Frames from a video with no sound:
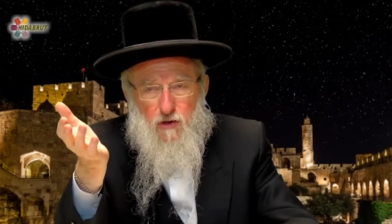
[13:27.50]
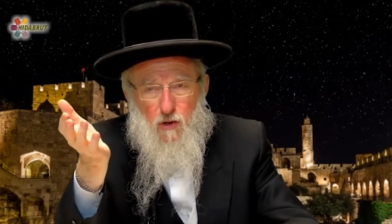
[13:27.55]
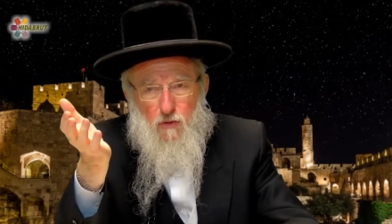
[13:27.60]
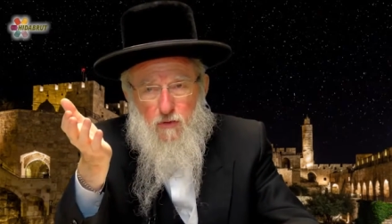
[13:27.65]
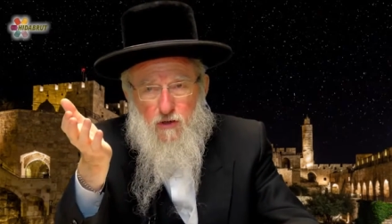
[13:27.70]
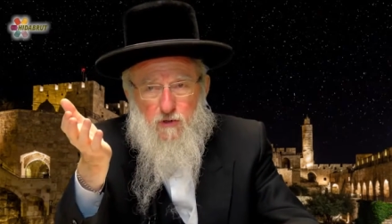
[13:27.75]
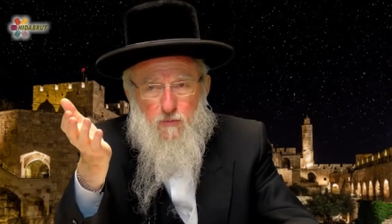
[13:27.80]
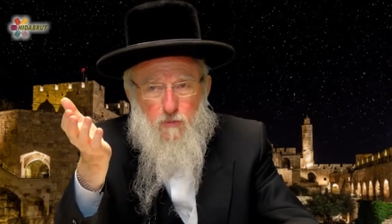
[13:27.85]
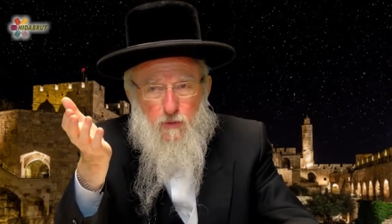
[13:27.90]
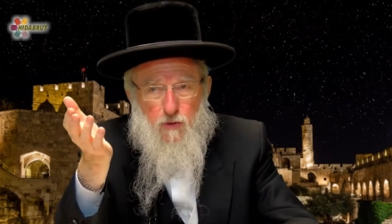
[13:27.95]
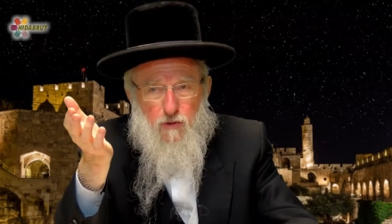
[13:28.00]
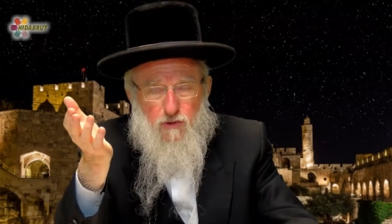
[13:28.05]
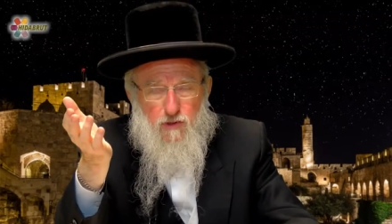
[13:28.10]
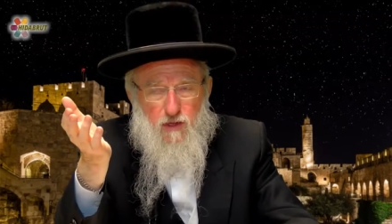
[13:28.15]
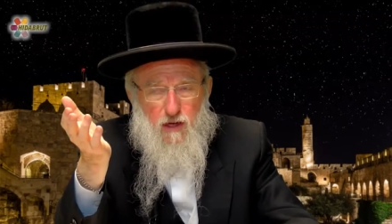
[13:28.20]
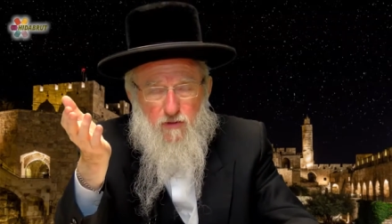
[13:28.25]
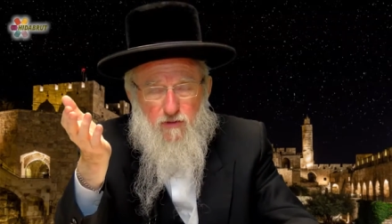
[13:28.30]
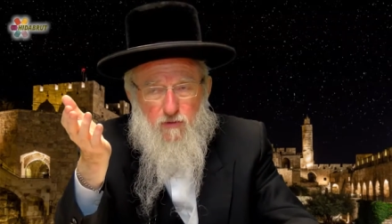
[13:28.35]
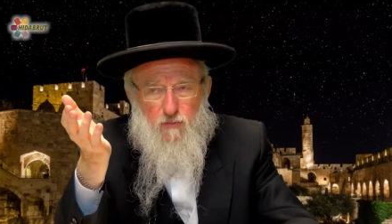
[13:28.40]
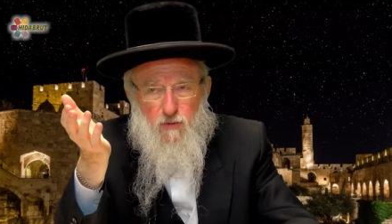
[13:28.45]
know this because
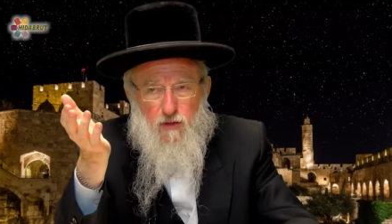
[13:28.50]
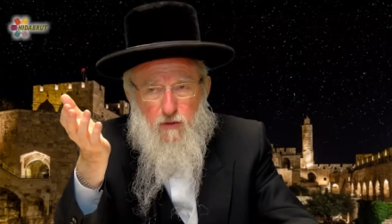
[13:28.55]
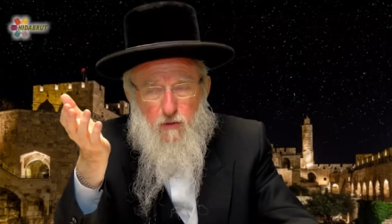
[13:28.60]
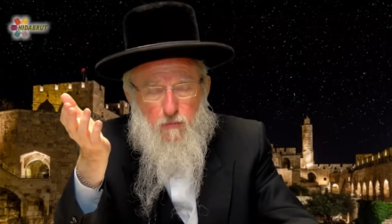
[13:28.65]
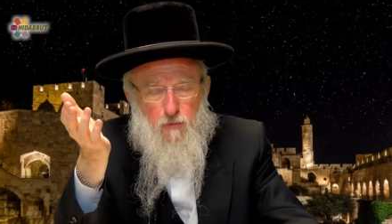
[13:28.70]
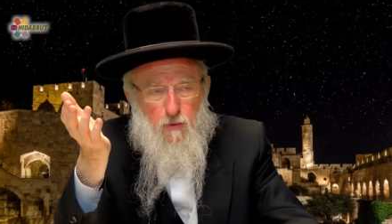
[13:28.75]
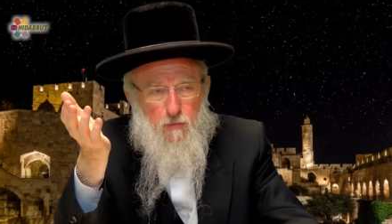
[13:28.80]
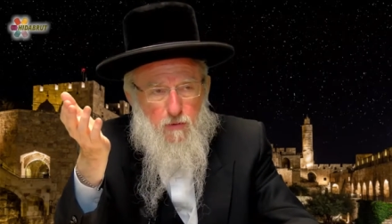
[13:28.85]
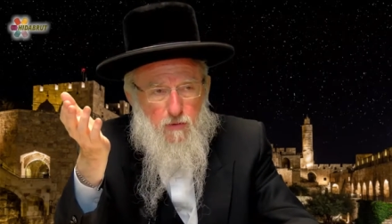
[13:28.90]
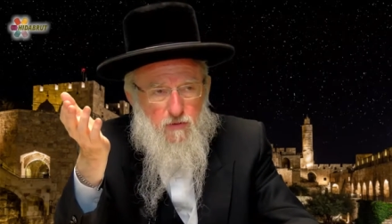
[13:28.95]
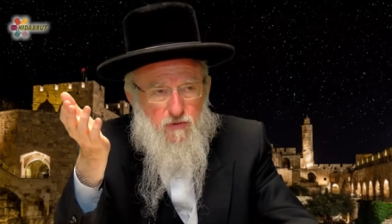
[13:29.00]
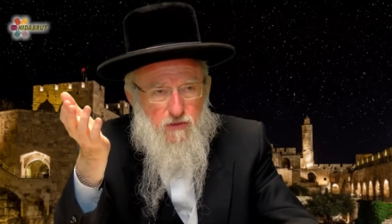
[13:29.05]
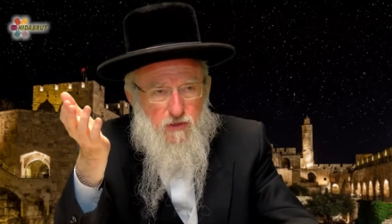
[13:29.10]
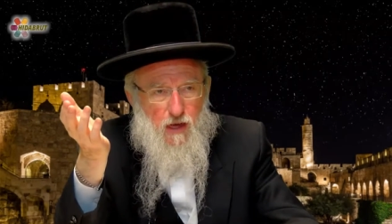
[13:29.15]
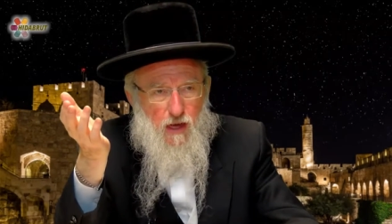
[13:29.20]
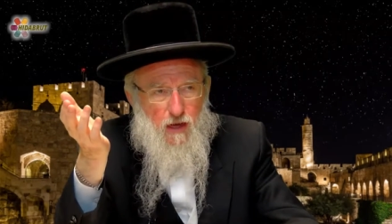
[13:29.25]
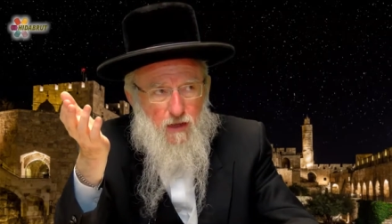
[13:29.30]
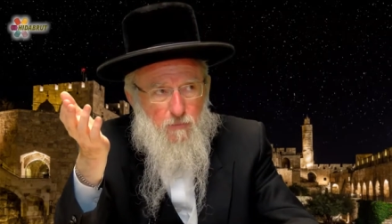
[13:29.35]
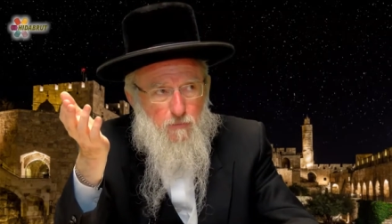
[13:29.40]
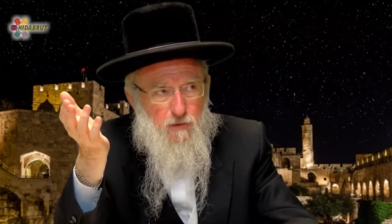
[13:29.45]
you're not familiar with biblical
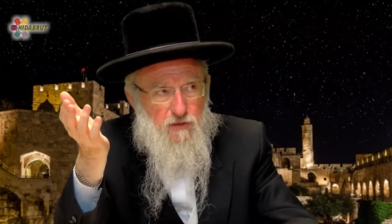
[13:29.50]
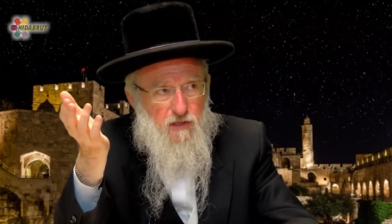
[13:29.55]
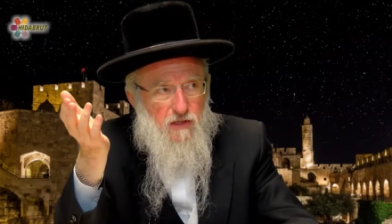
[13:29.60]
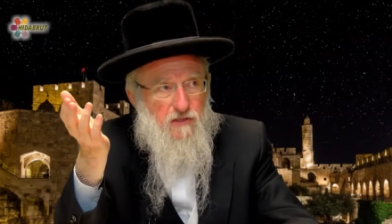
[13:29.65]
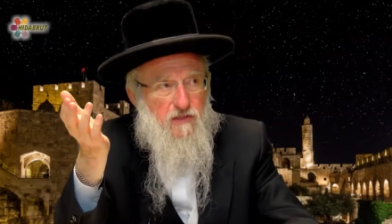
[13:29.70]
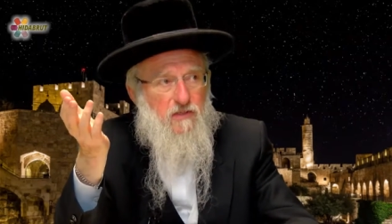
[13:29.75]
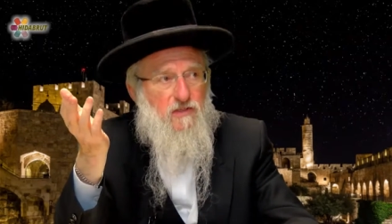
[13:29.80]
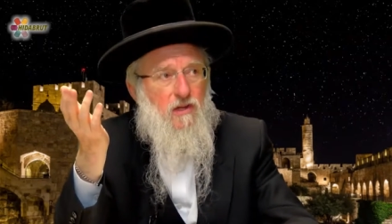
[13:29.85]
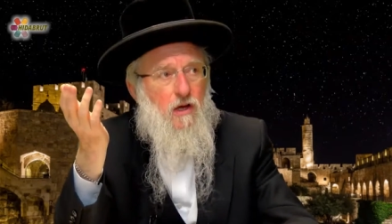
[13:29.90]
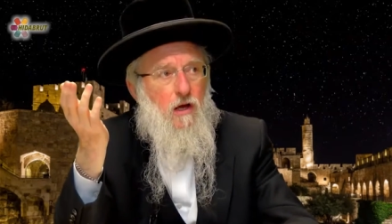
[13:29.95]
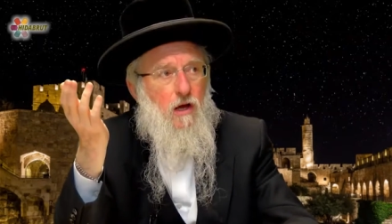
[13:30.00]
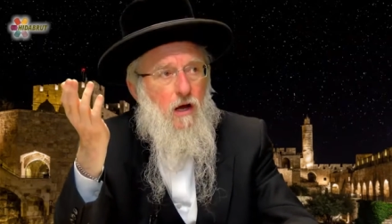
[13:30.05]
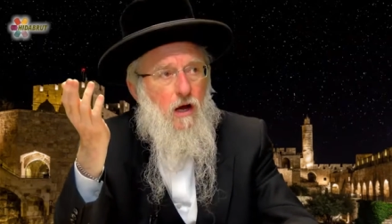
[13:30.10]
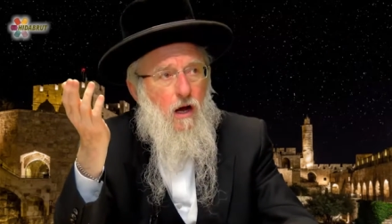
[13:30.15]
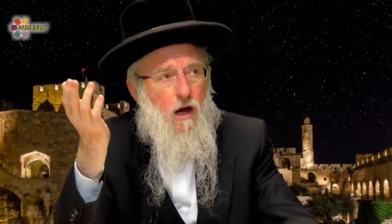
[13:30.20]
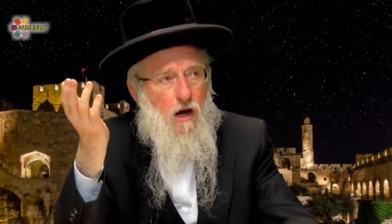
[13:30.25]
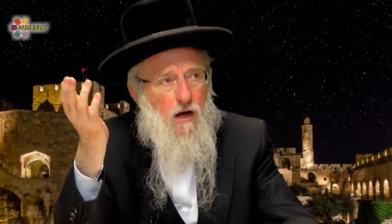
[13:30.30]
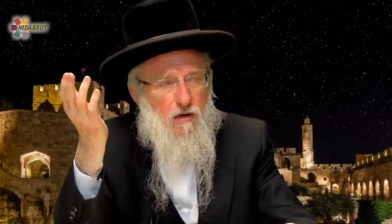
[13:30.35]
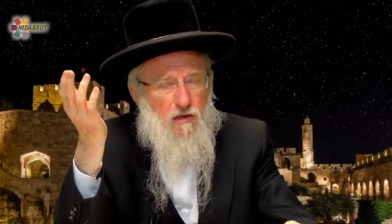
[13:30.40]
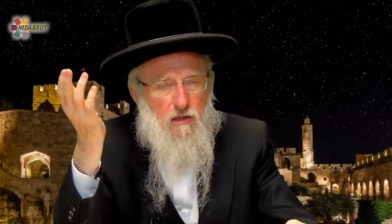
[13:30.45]
style, but this is
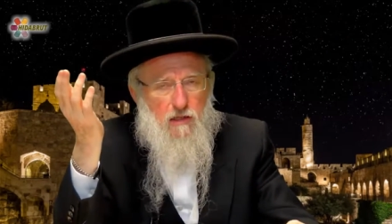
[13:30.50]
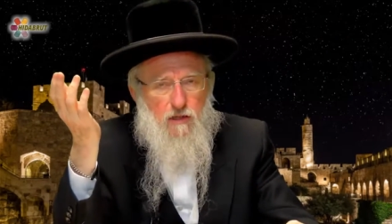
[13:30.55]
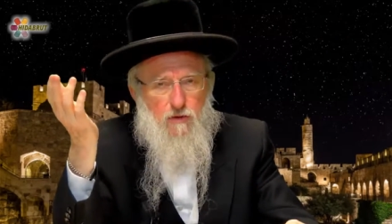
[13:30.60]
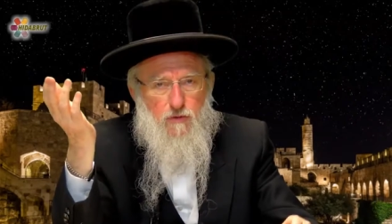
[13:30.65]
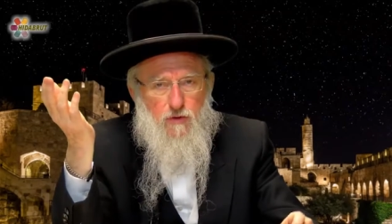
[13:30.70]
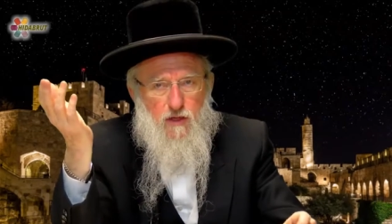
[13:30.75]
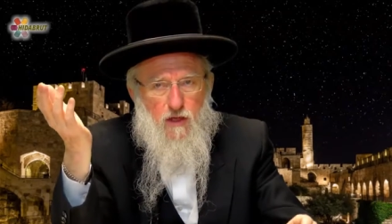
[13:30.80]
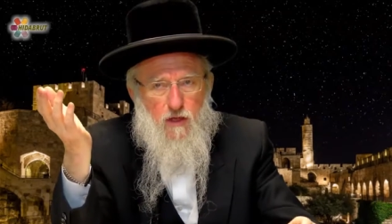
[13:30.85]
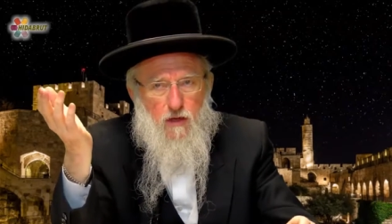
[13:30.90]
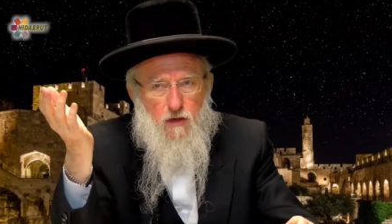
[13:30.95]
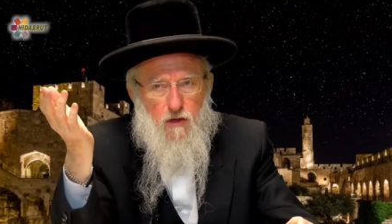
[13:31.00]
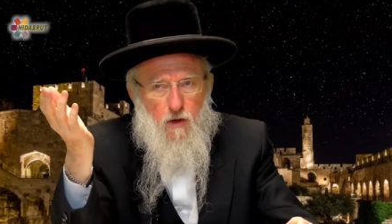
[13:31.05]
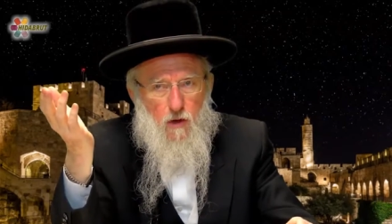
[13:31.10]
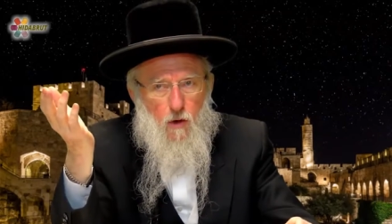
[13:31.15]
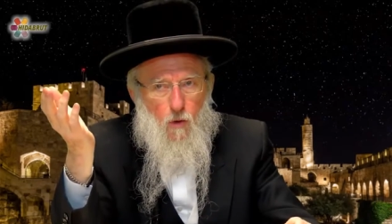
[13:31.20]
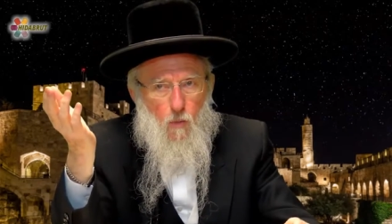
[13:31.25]
utterly unique.